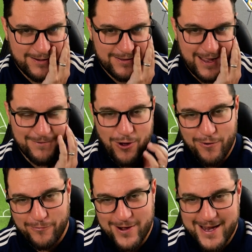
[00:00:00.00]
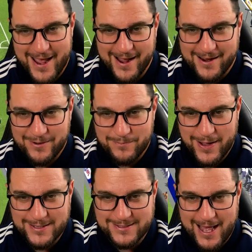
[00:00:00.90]
They've got a free kick.
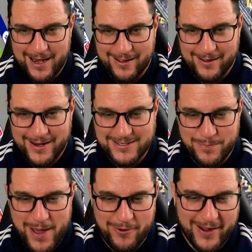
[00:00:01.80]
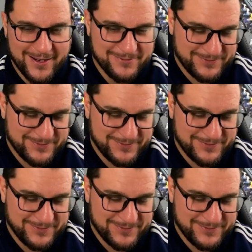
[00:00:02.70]
Ben Salah, and it's a penalty.